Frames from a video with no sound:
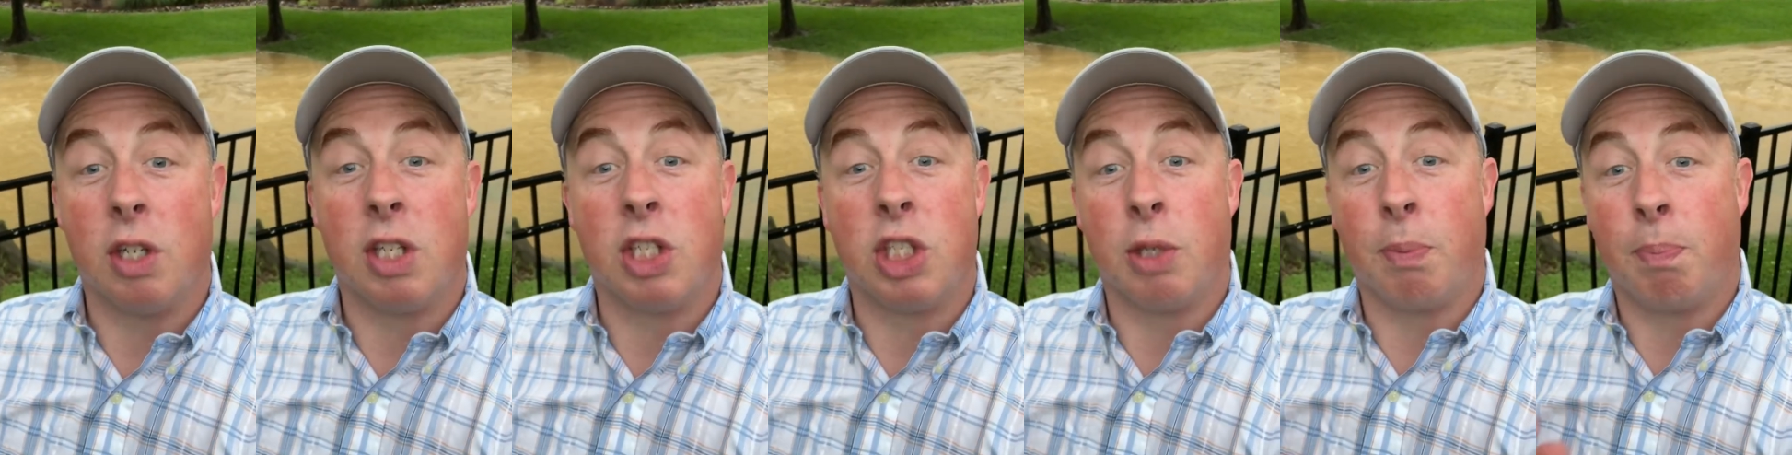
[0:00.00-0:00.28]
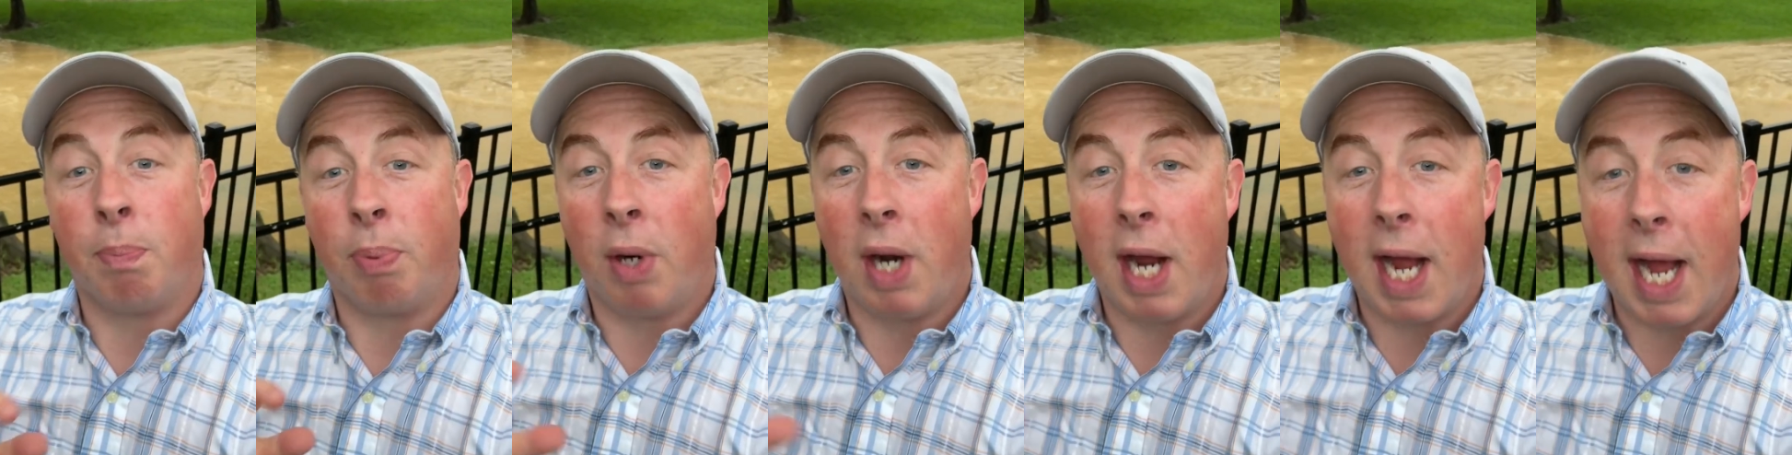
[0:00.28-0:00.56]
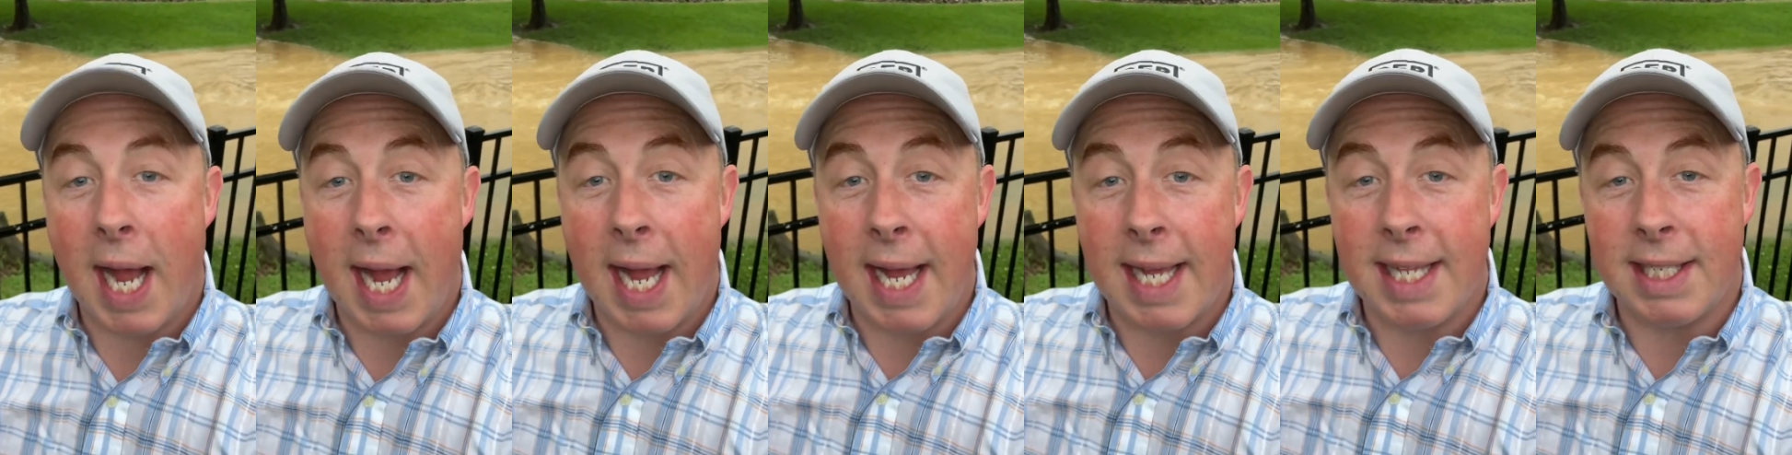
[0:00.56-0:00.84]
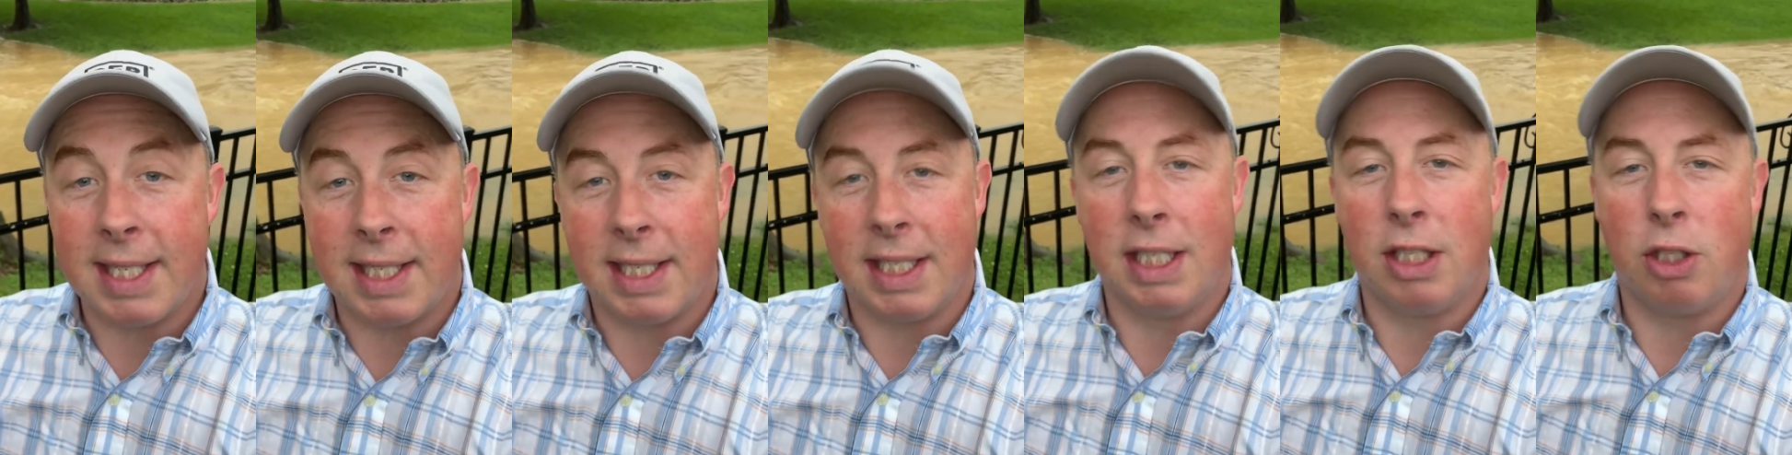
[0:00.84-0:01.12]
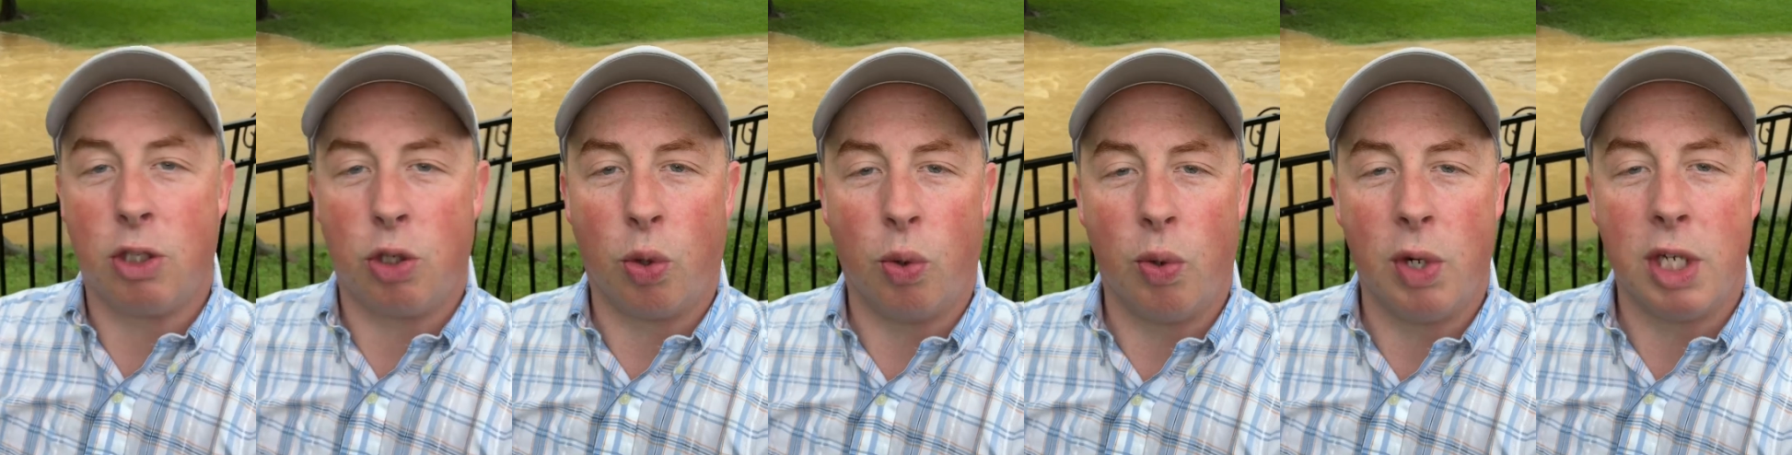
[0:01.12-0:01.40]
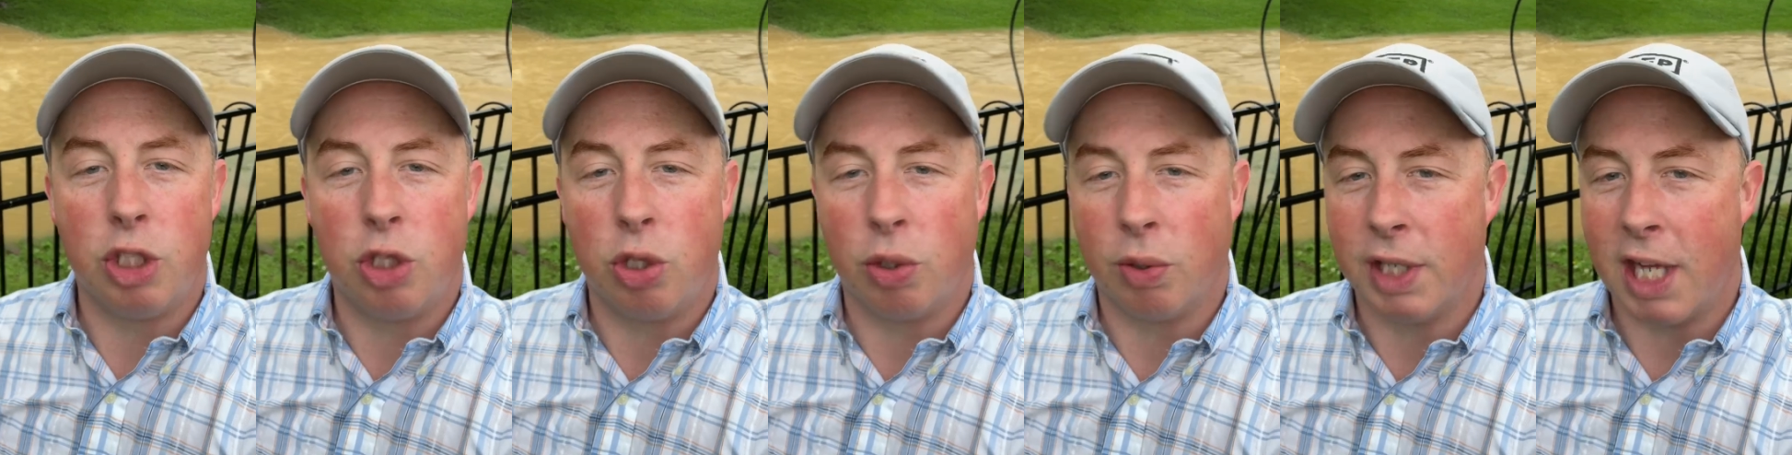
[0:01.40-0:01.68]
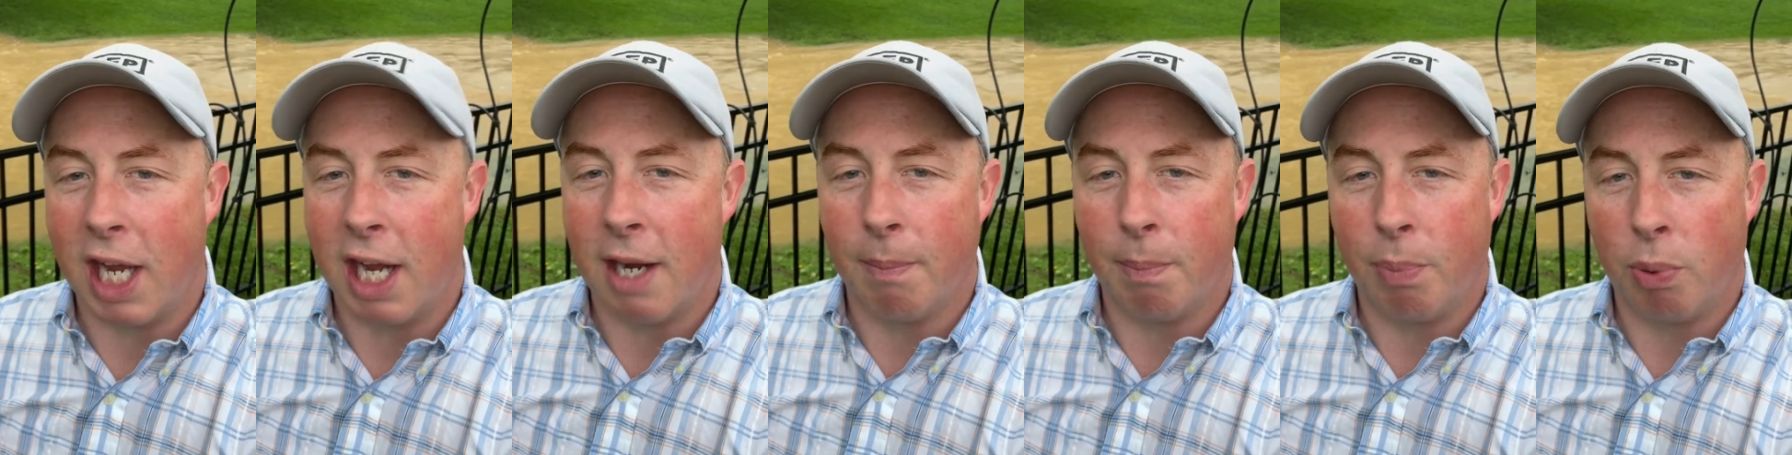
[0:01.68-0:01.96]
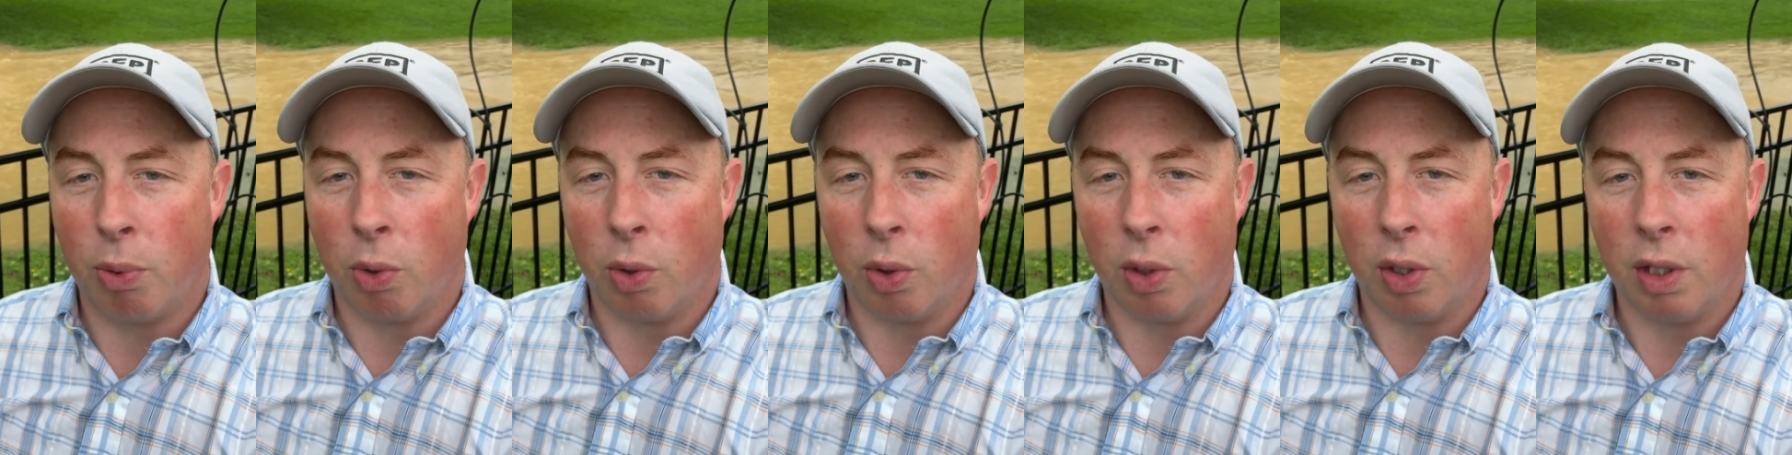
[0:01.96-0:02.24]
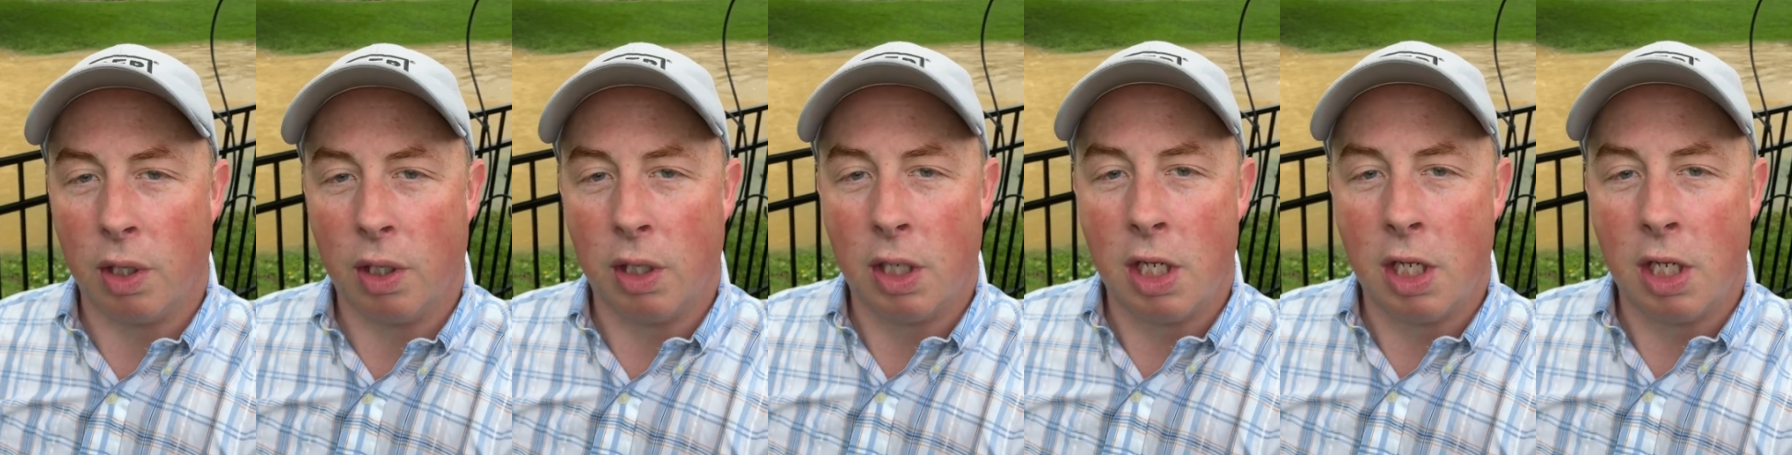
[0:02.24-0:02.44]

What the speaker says: surprise torrential downpour.